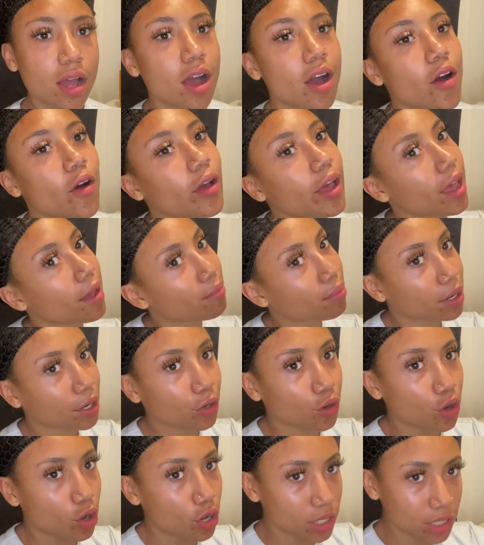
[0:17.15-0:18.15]
Okay, but in
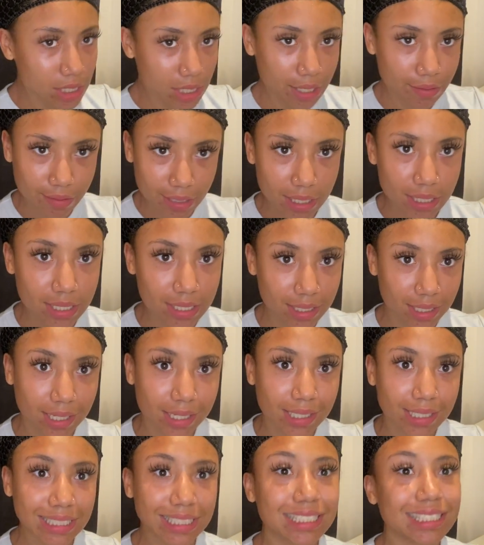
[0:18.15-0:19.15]
all
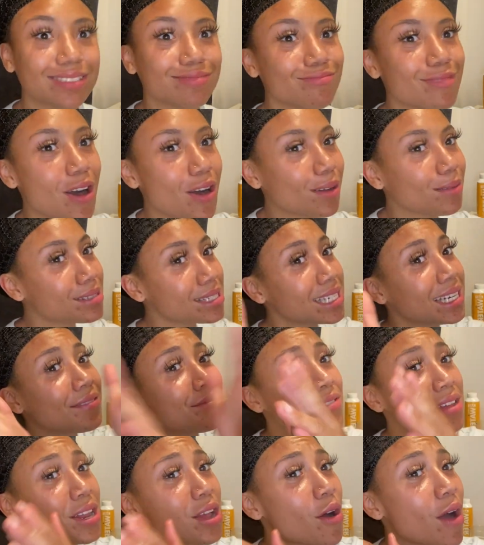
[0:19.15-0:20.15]
seriousness, welcome to the
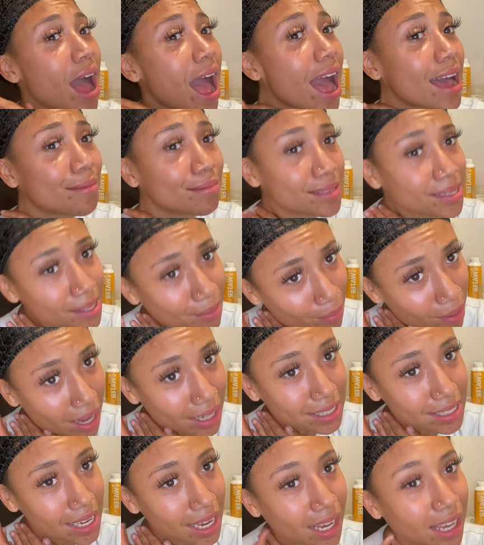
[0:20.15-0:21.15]
video. I'm
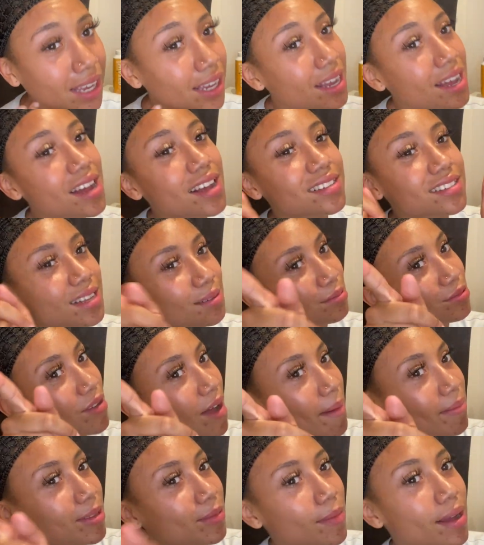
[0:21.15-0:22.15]
Diamante.
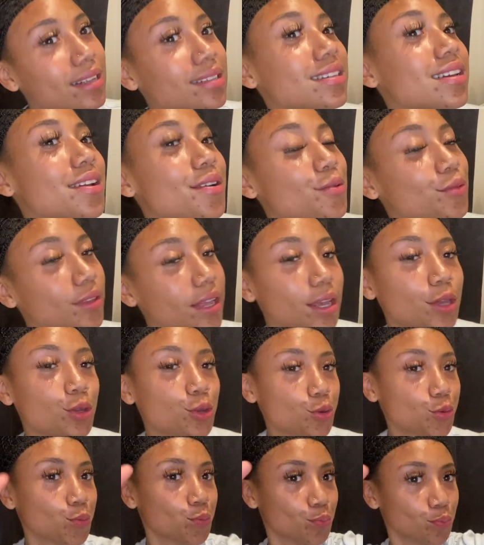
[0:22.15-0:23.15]
Subscribe to my channel. Thank
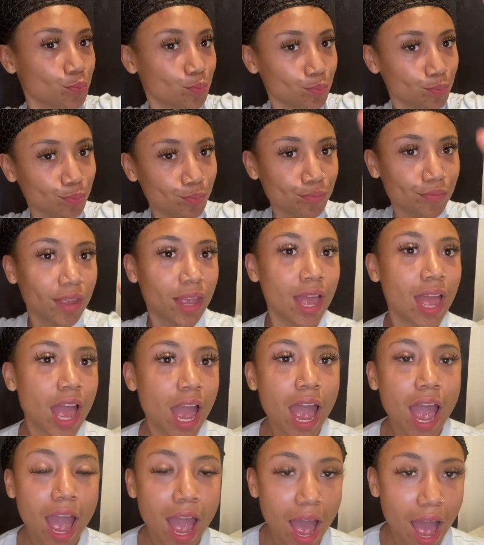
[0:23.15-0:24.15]
you.
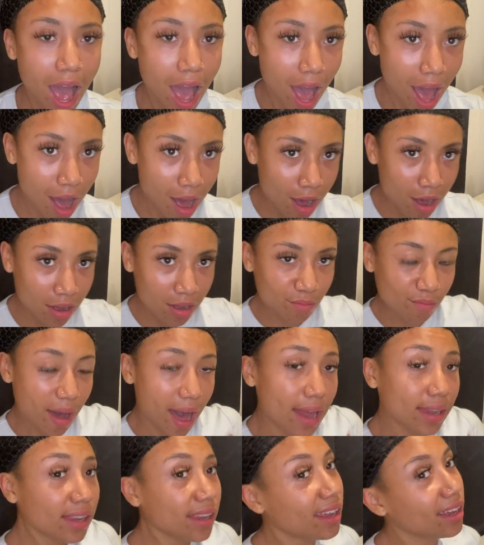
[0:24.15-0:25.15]

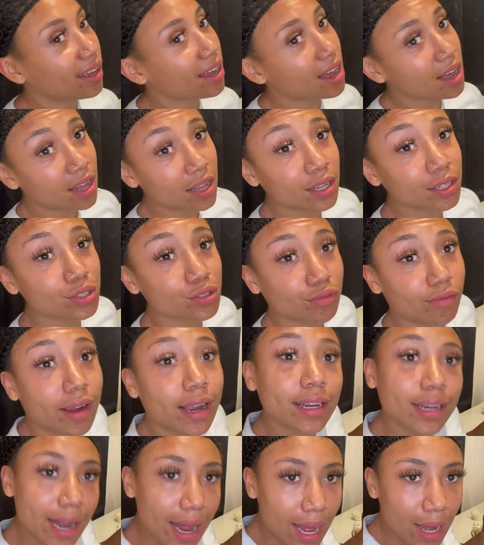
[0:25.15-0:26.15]
I look ugly
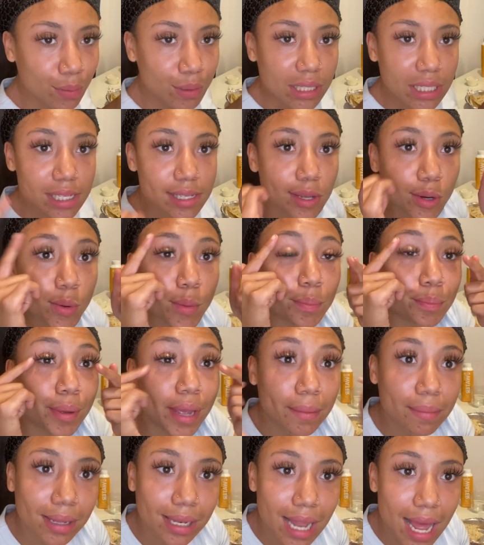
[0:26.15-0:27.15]
right now with these little
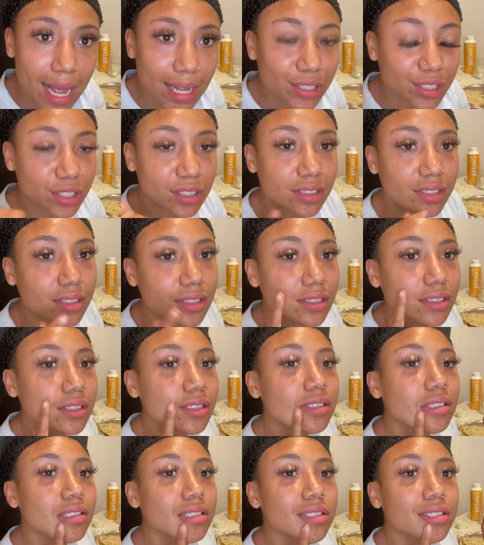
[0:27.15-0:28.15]
baby
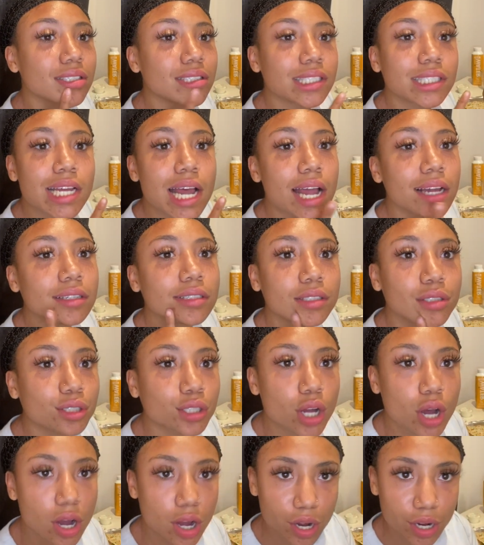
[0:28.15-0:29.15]
lashes, these acne
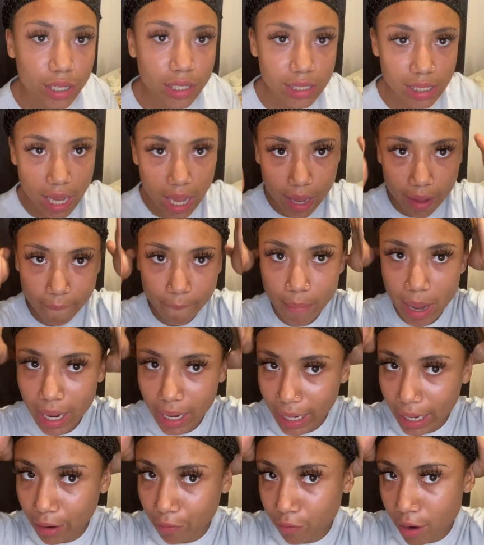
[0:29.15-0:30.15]
scars, and my
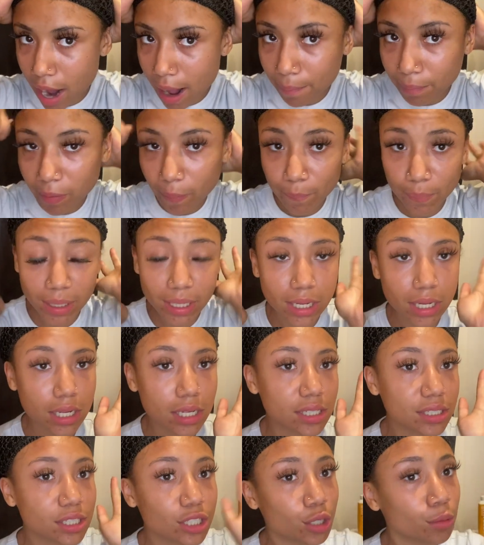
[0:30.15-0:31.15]
hair wrapped
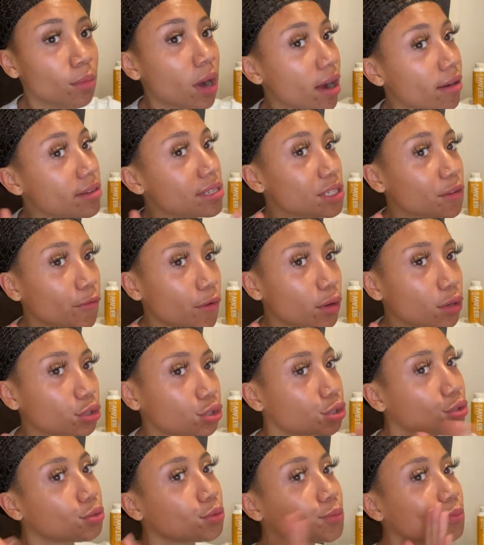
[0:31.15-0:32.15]
because tomorrow's the photo
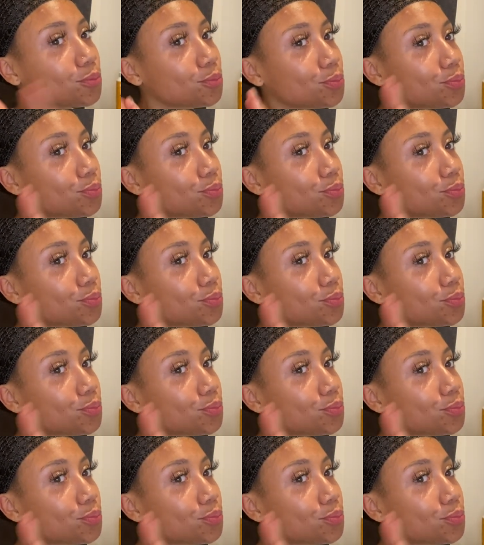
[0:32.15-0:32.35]
shoot.